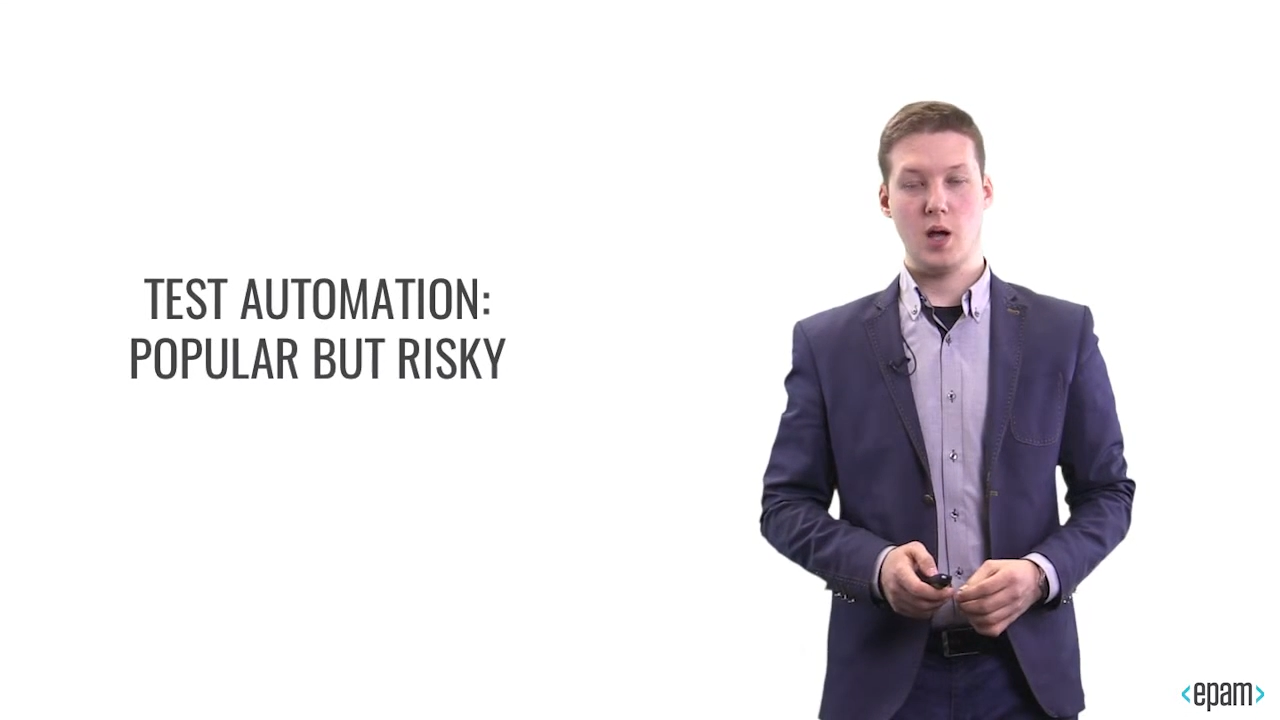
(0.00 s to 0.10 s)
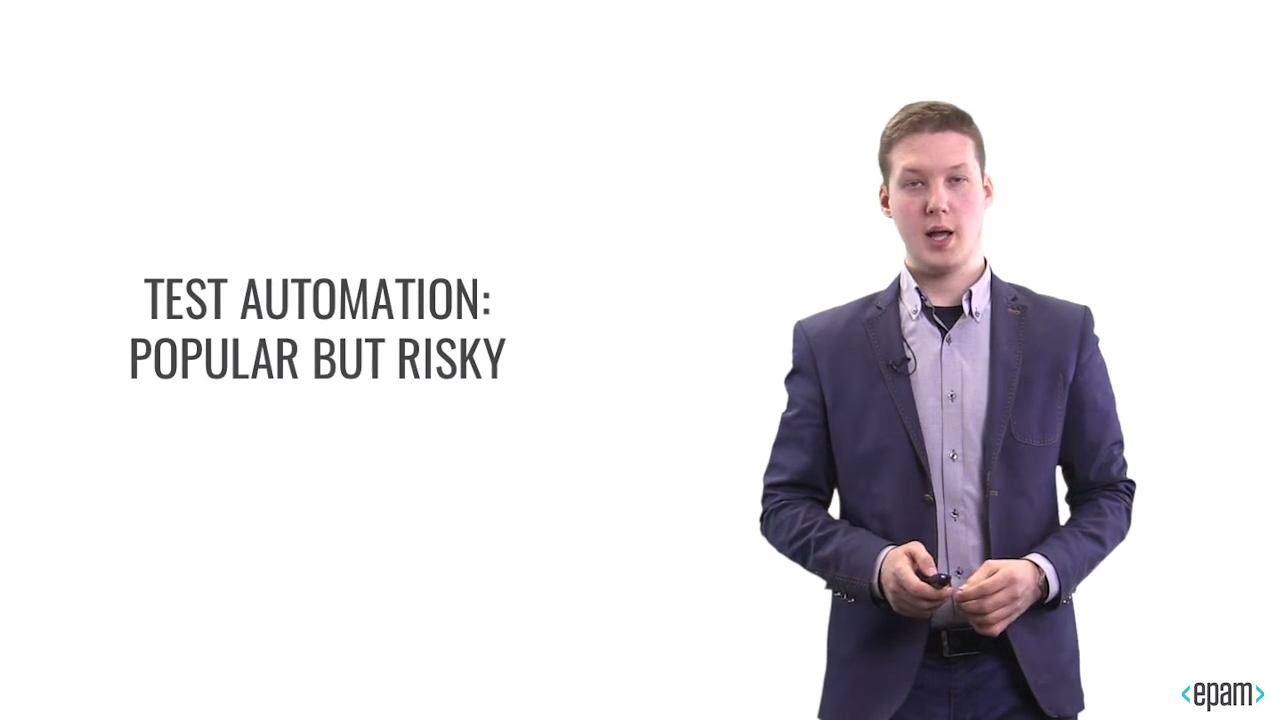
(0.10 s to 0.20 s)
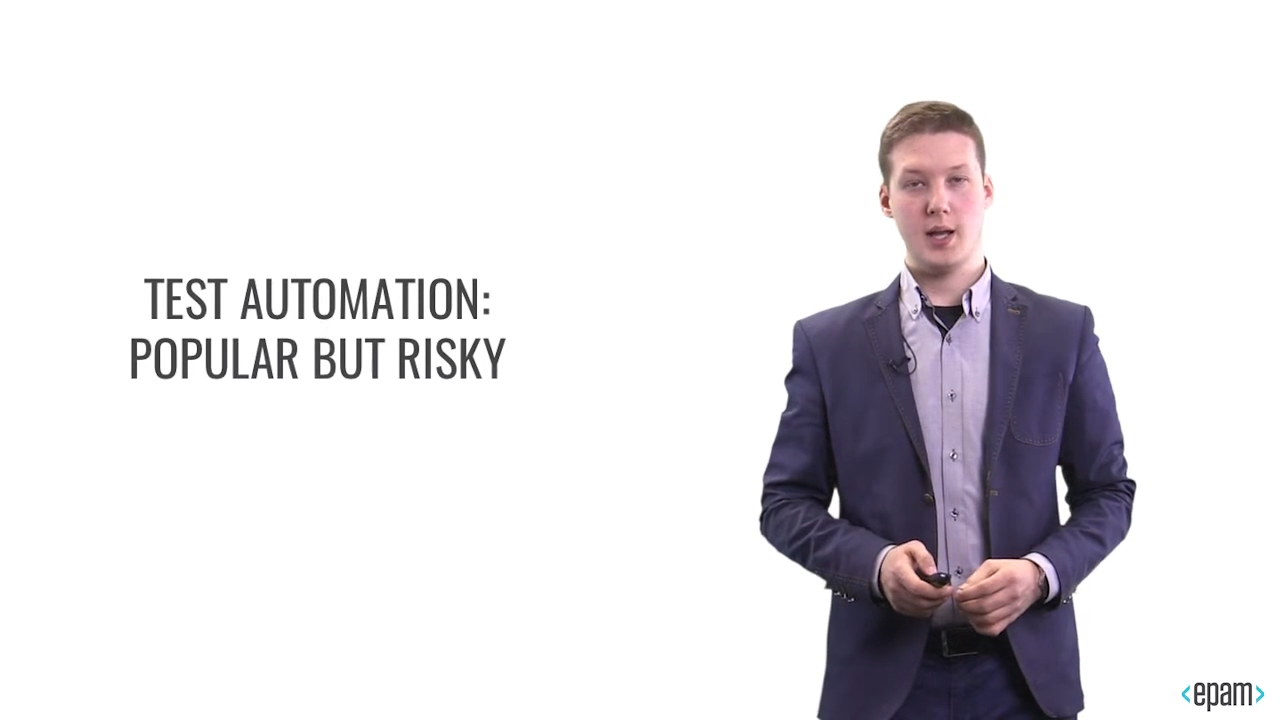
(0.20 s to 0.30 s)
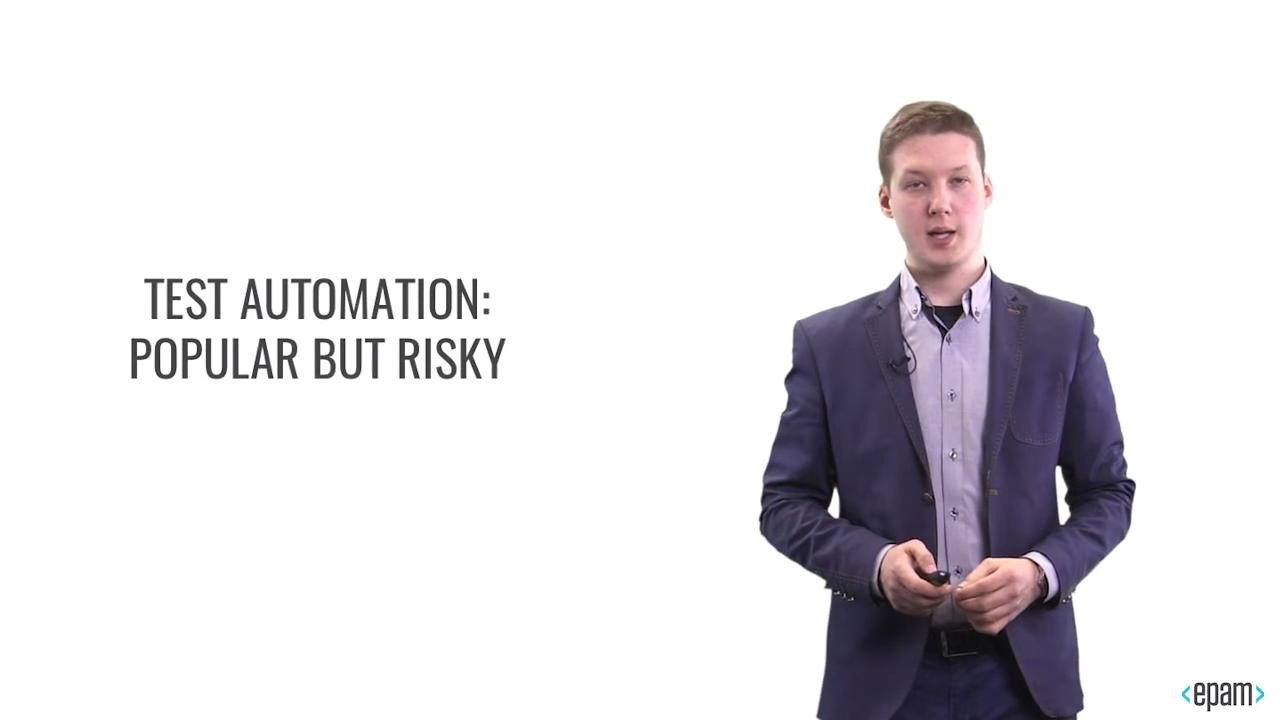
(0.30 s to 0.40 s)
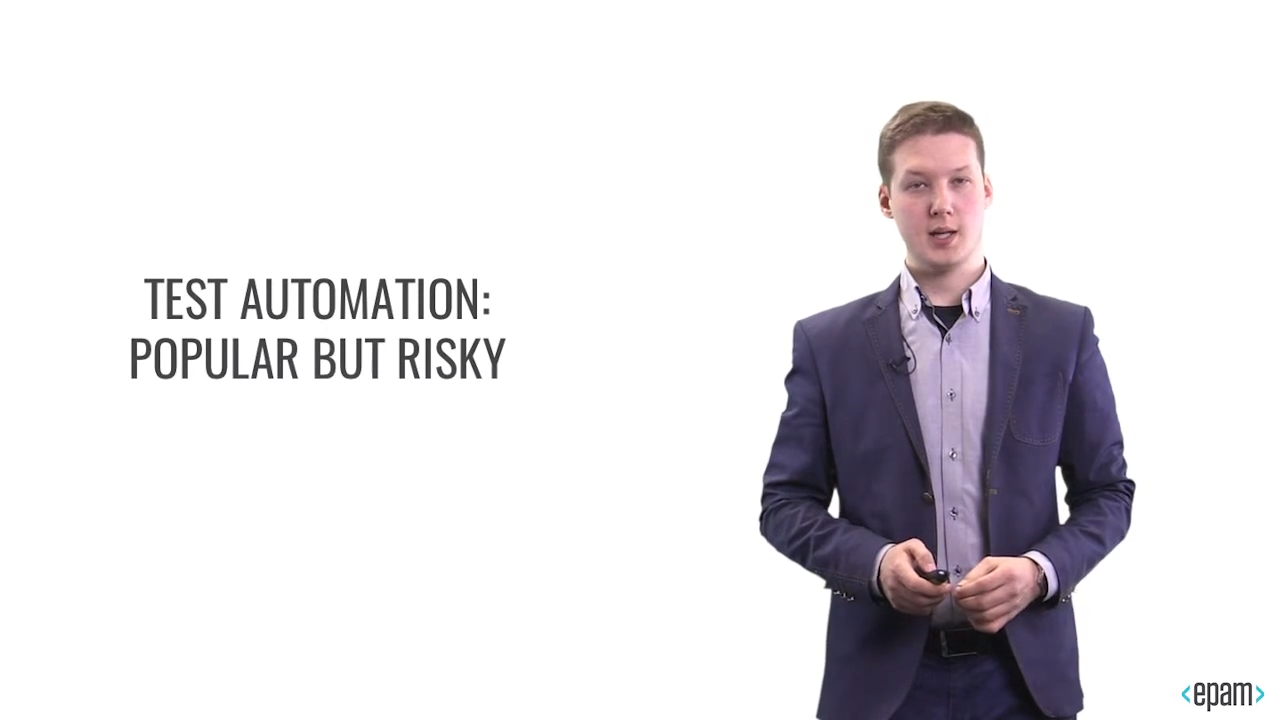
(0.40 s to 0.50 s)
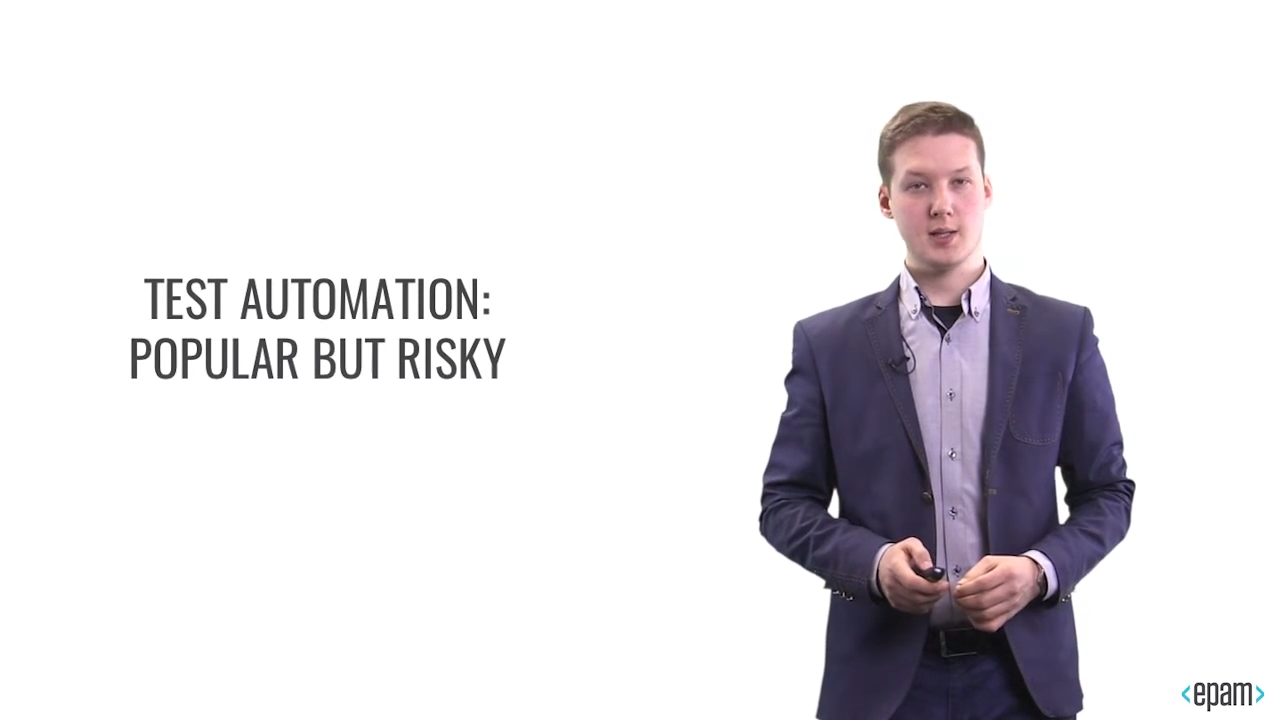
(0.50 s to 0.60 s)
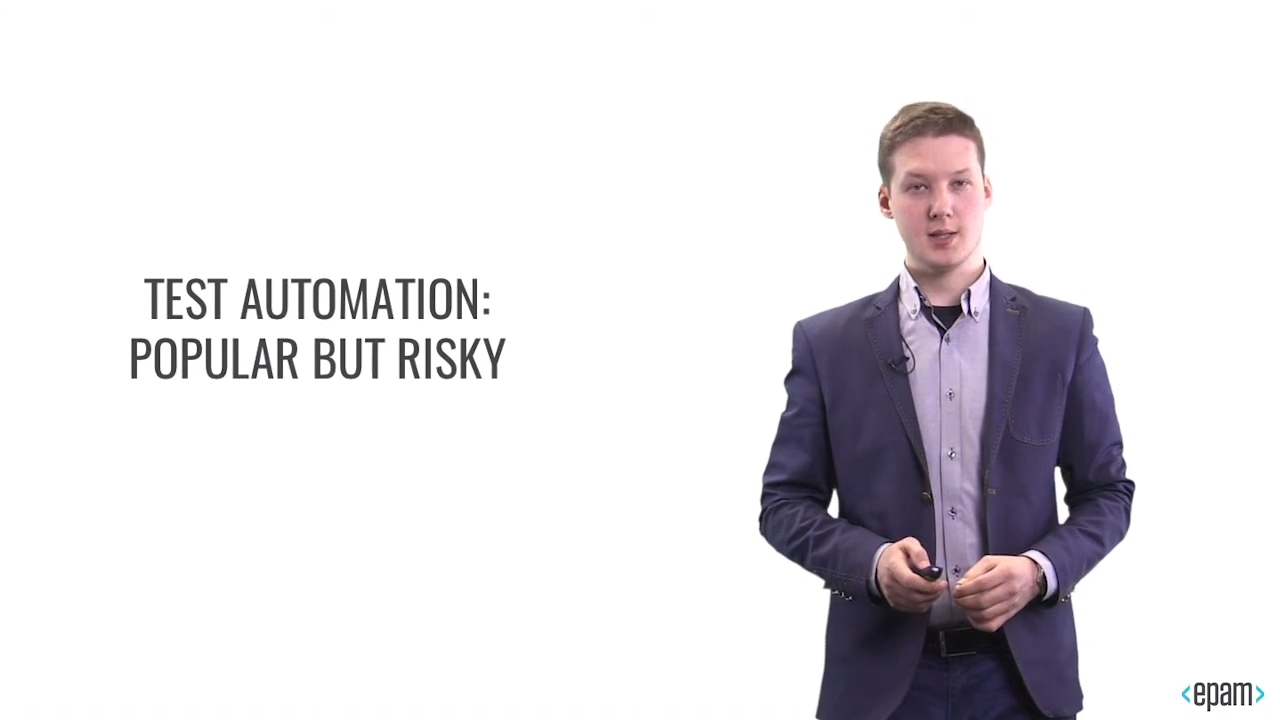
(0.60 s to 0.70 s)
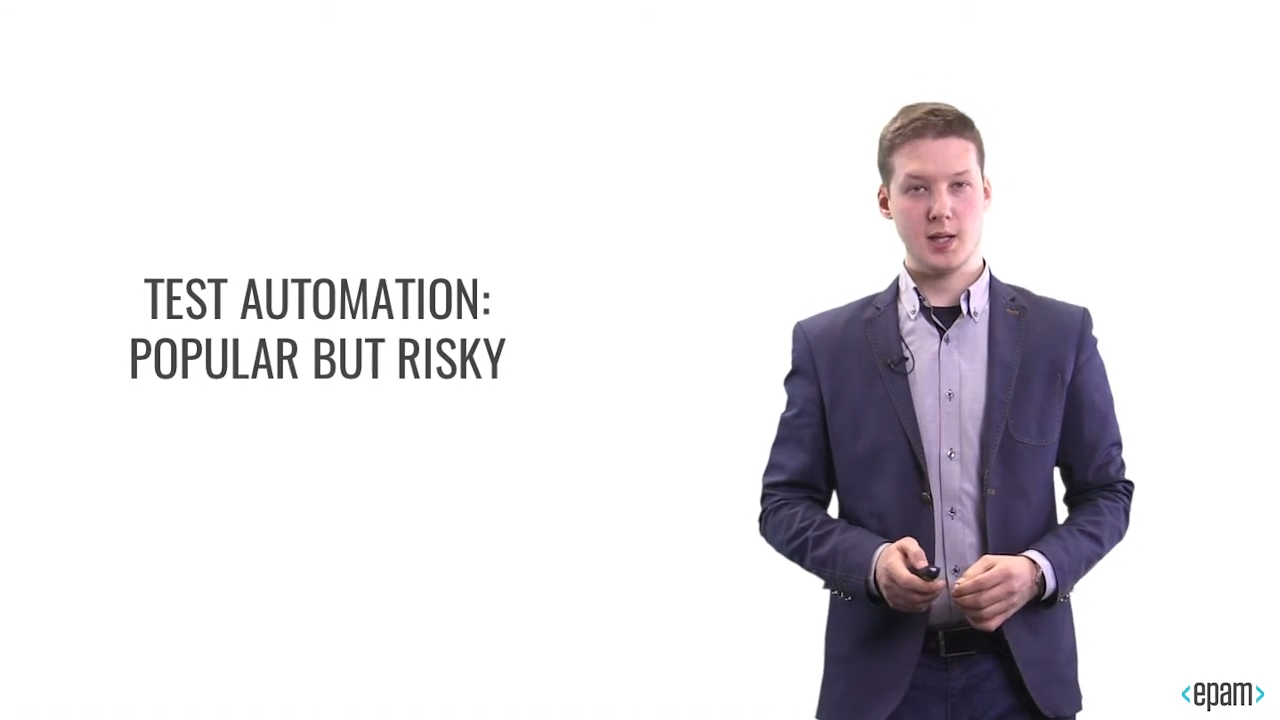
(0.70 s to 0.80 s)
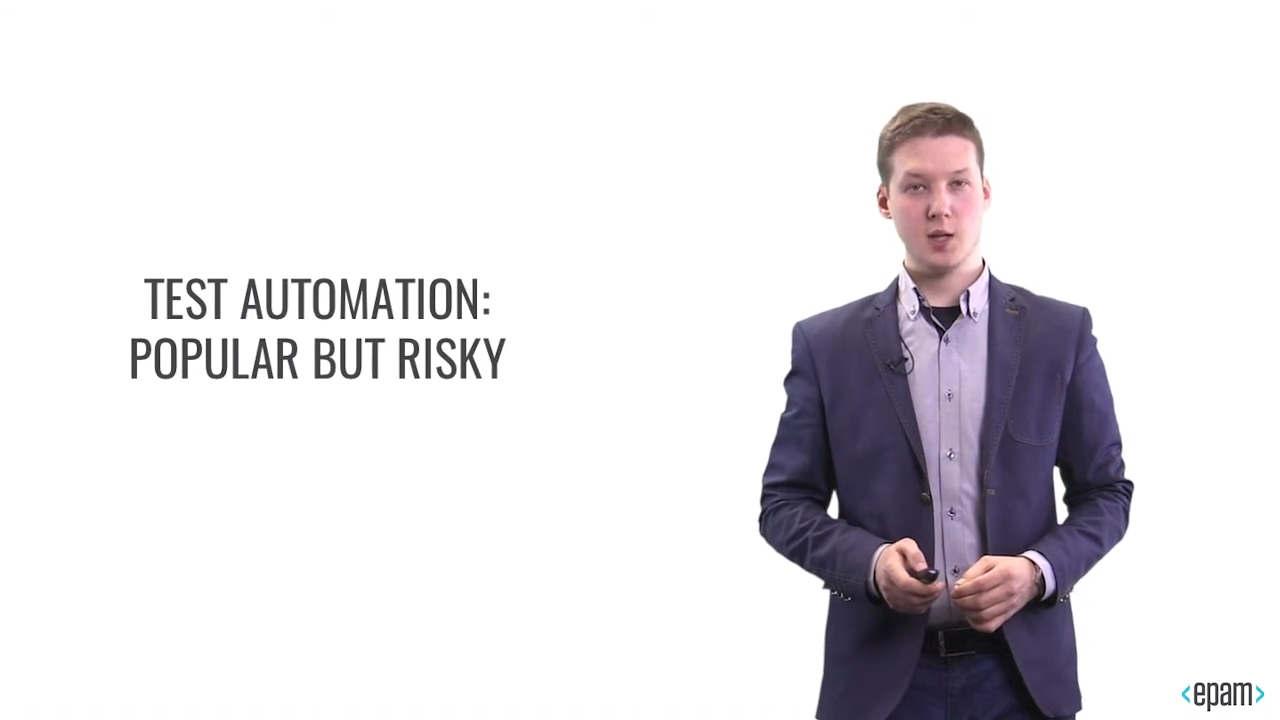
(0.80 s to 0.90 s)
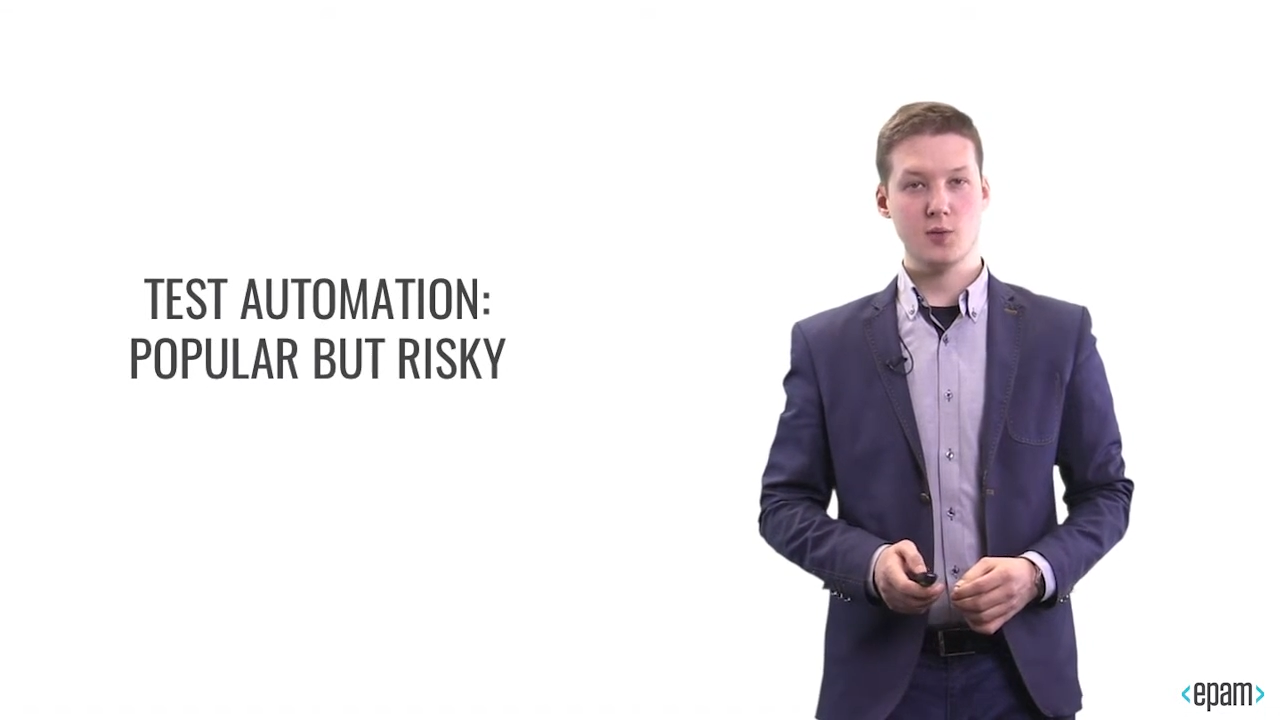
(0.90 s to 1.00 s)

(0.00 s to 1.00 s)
And I can say